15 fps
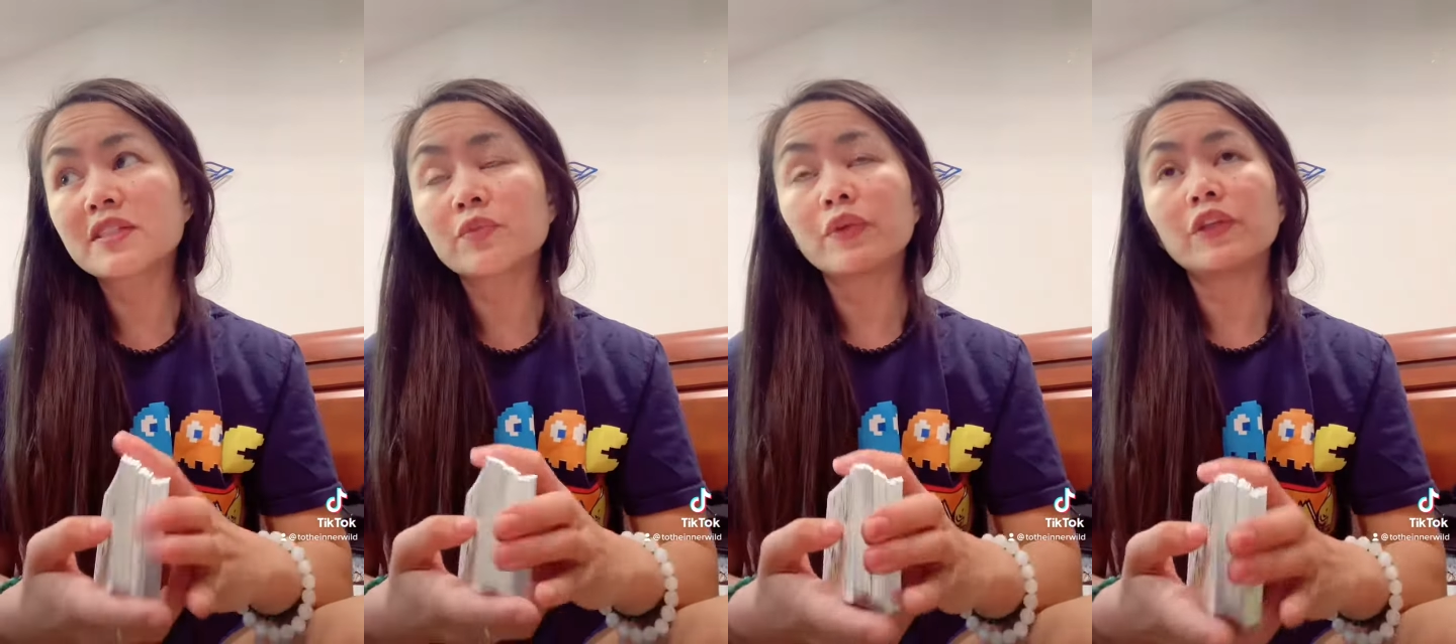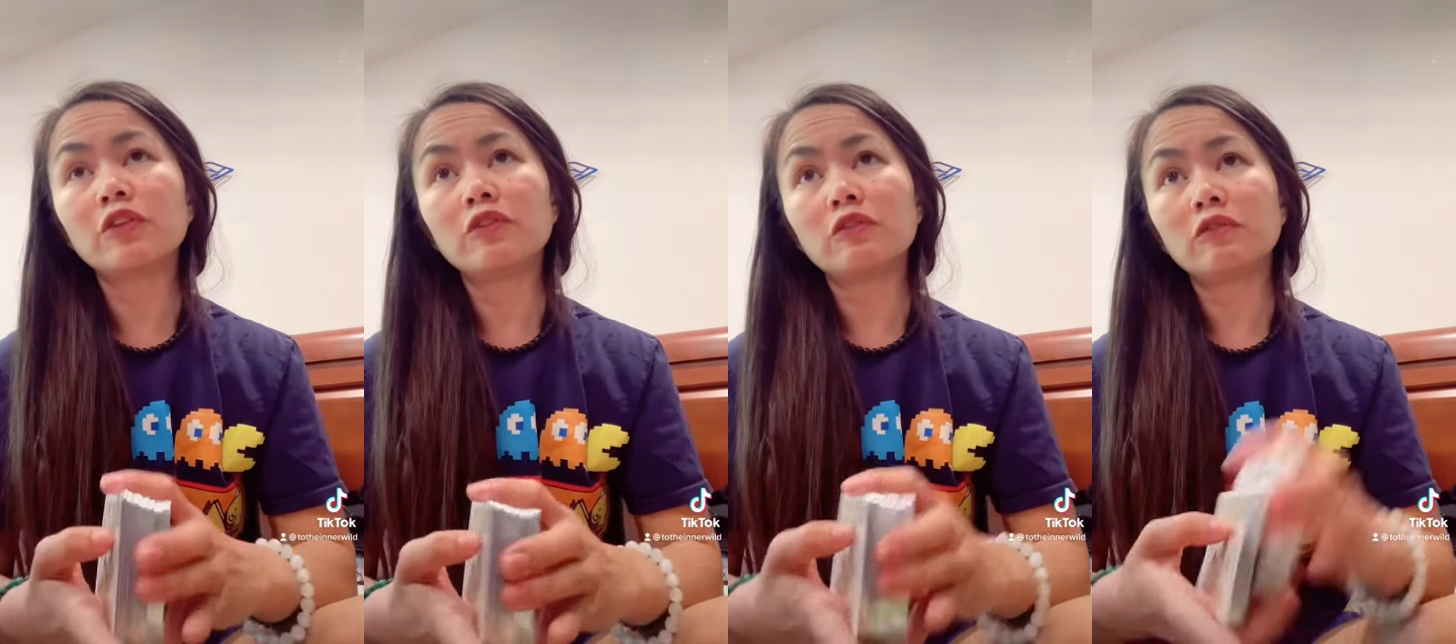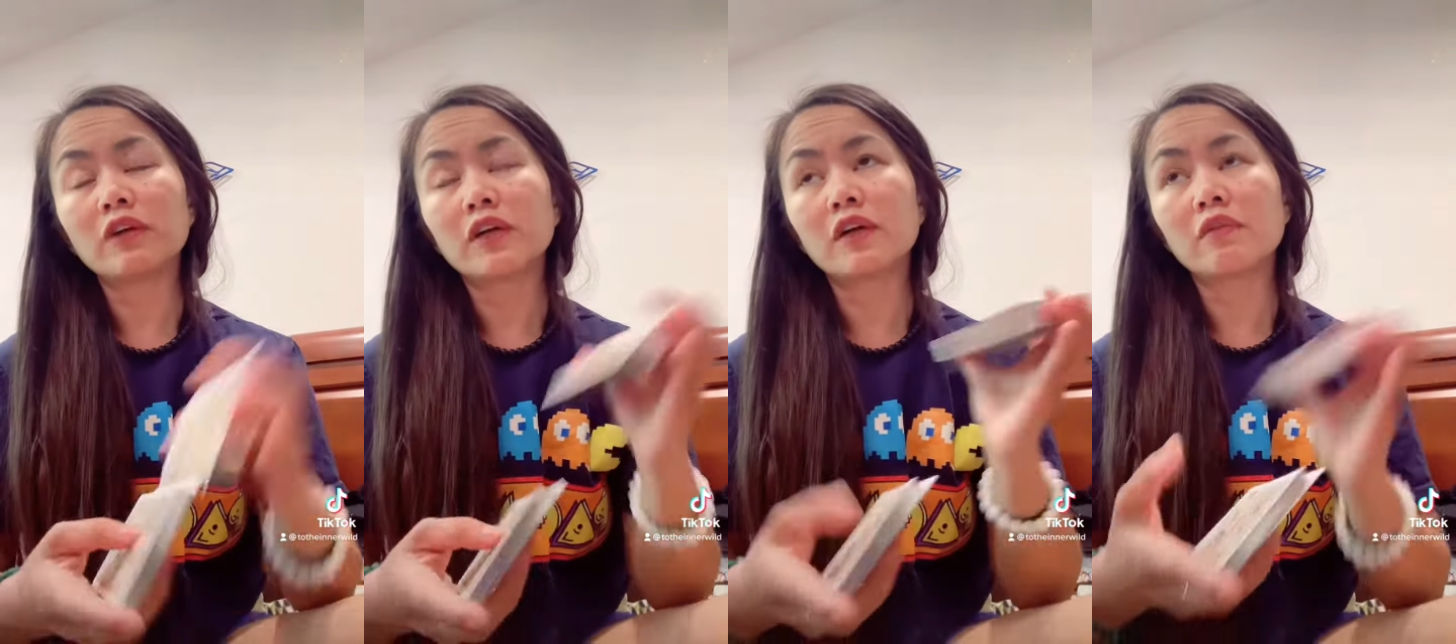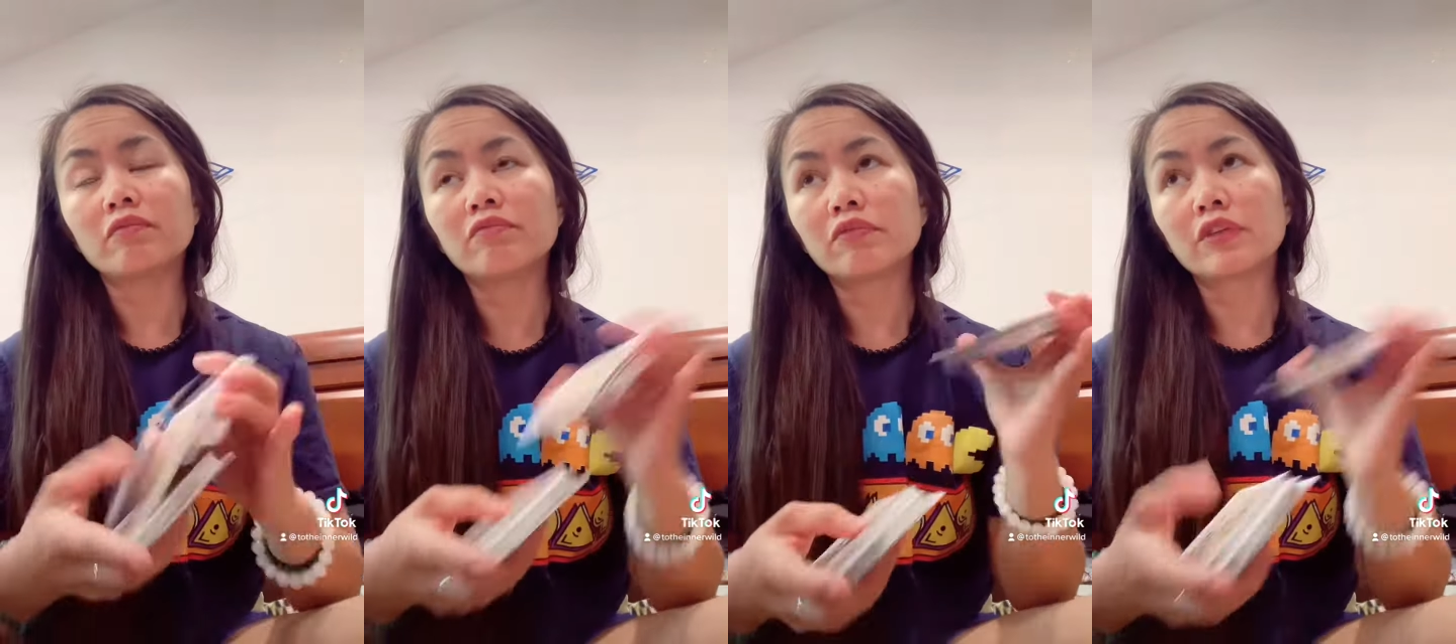when you
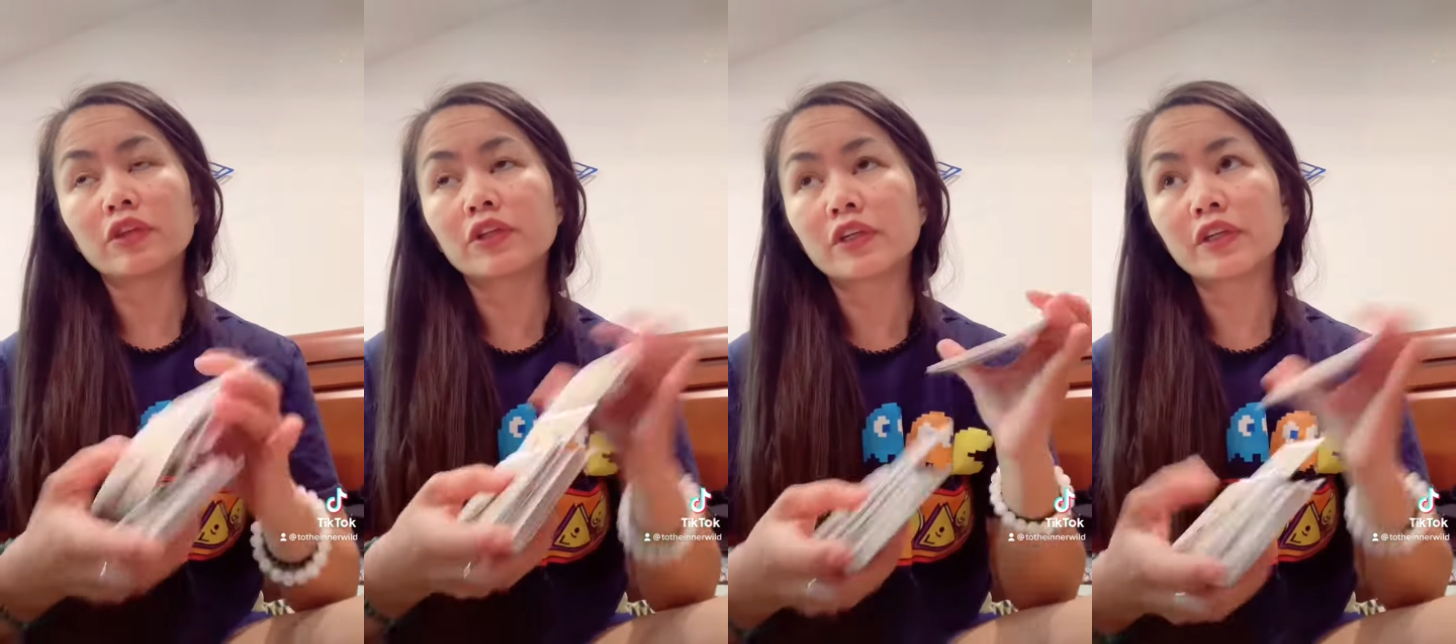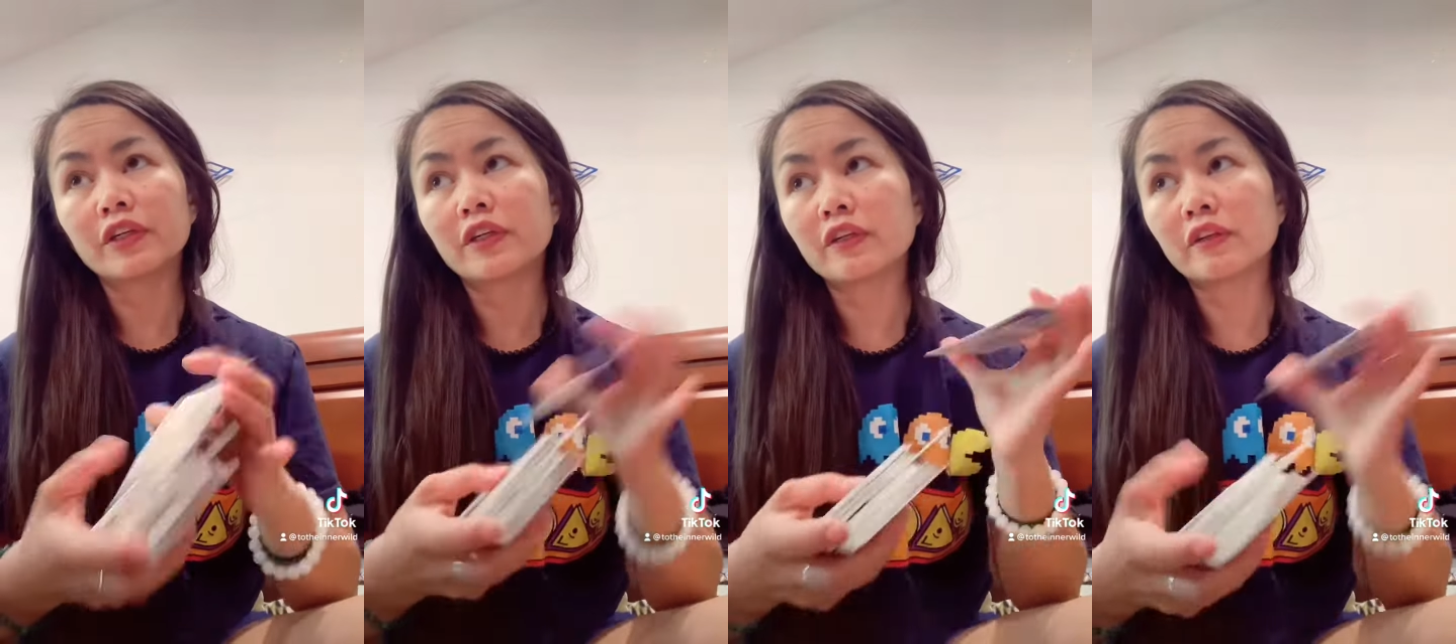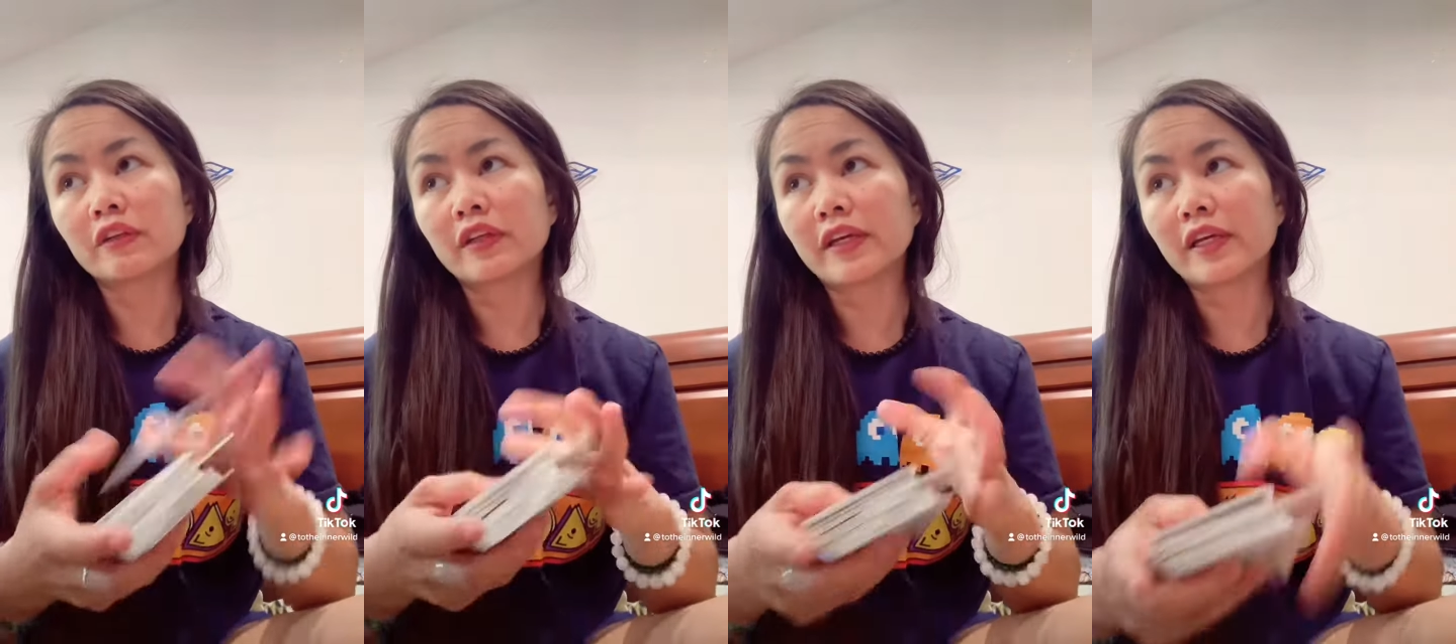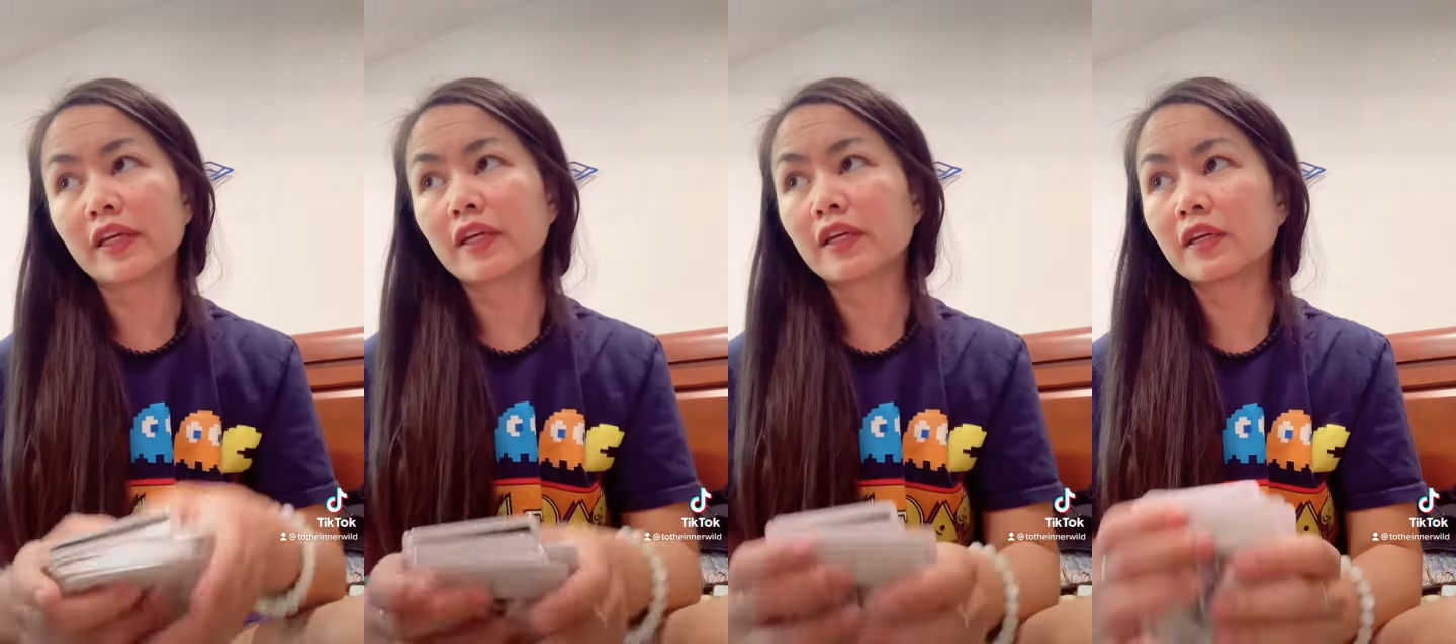um, learn,
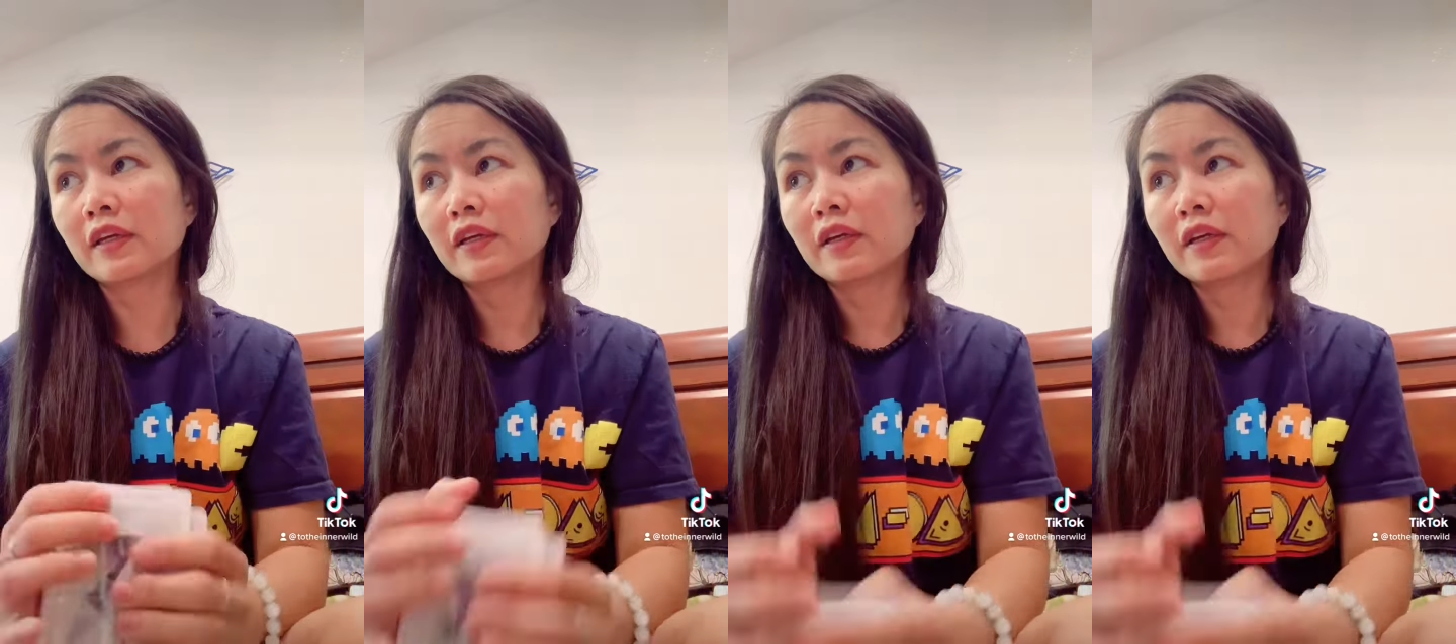like,